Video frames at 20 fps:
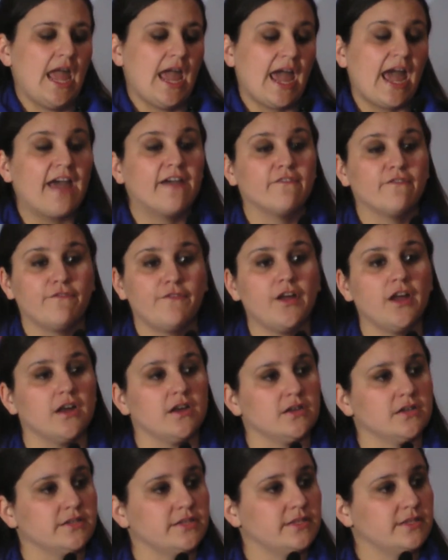At
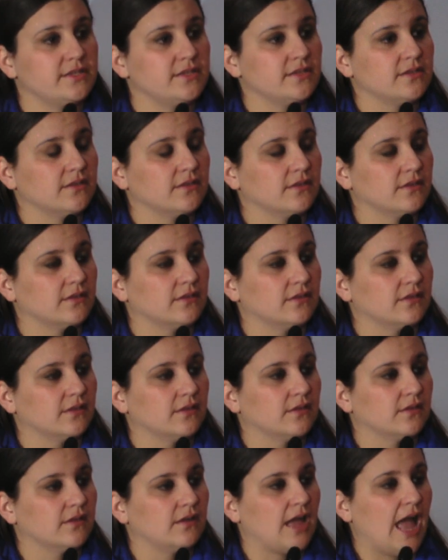first,
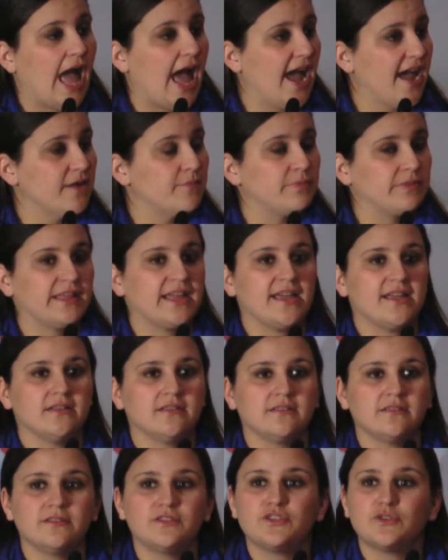I had
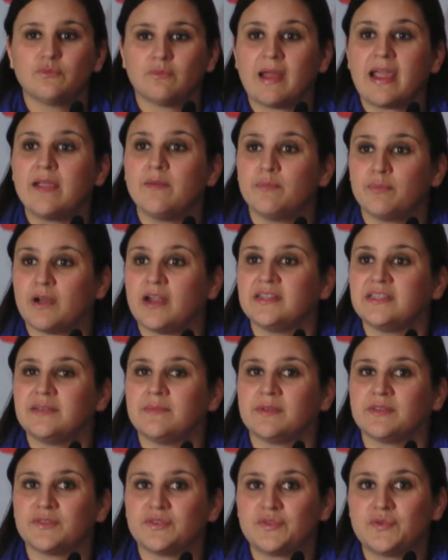planned to write
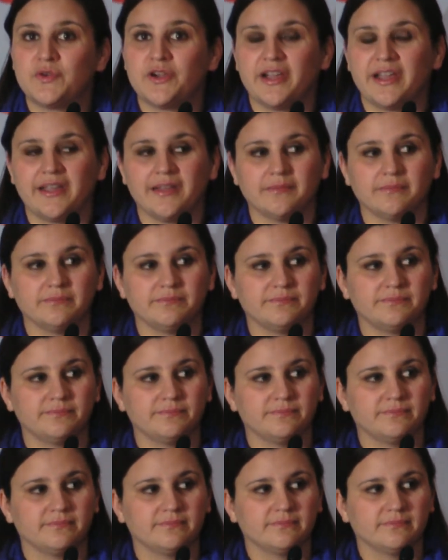Pratima's story.
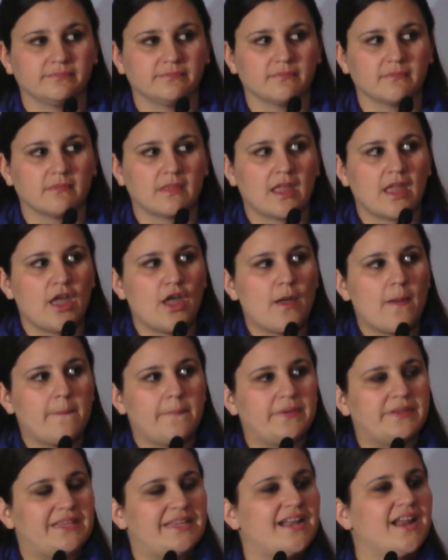
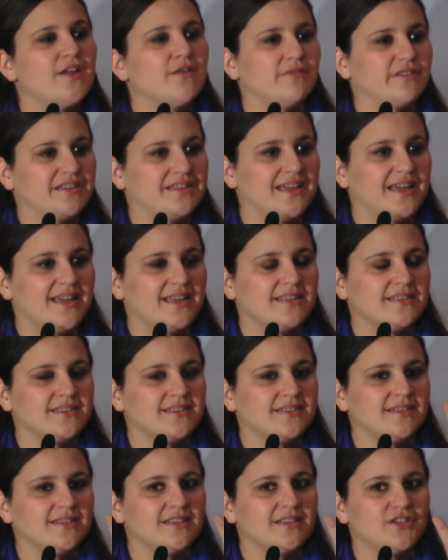But then I
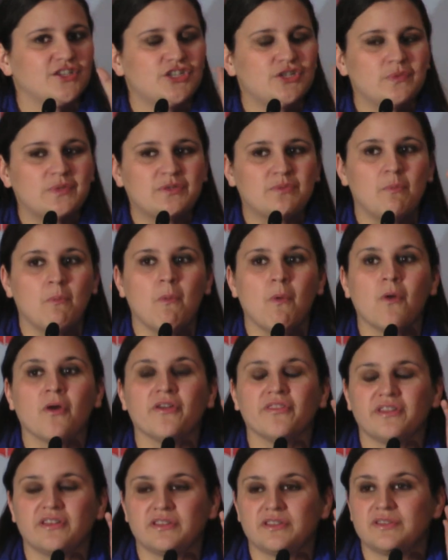realized she was more
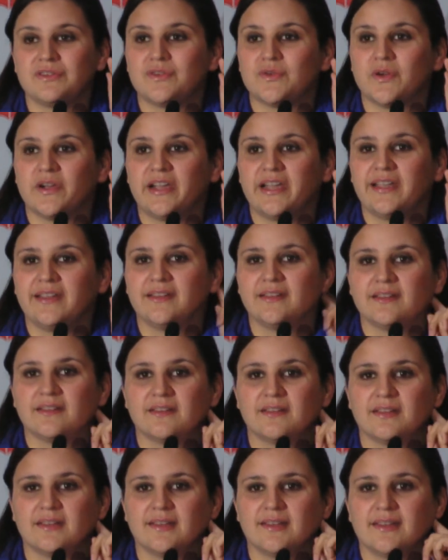than a story.
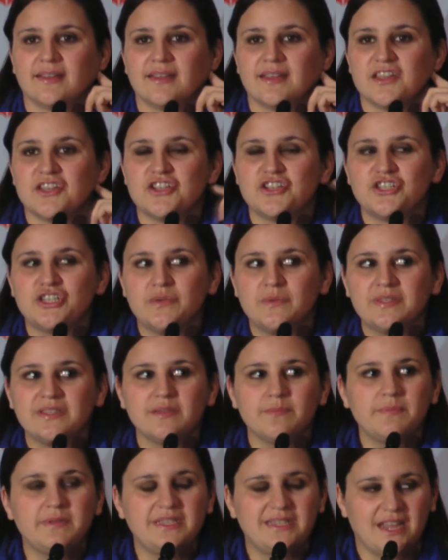She was the
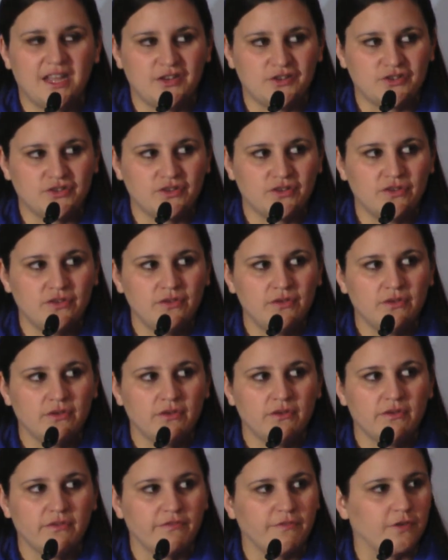potential
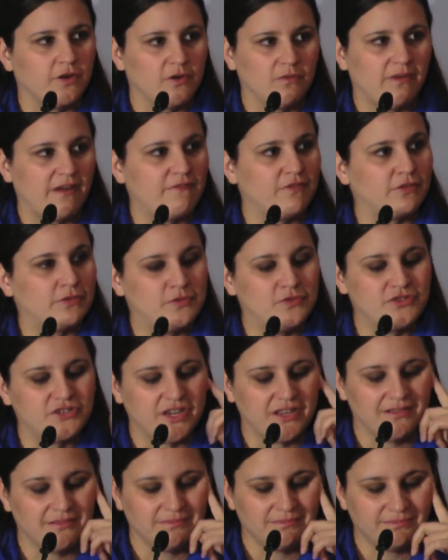for a
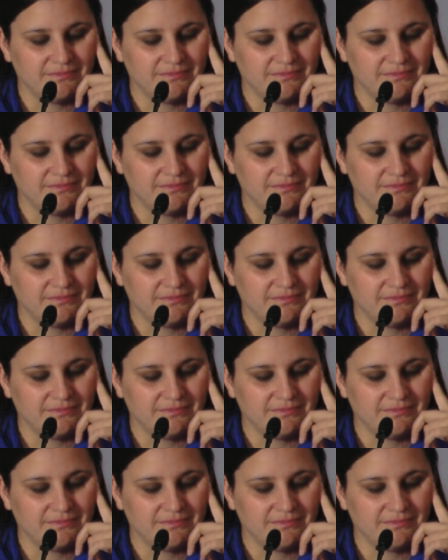revolution.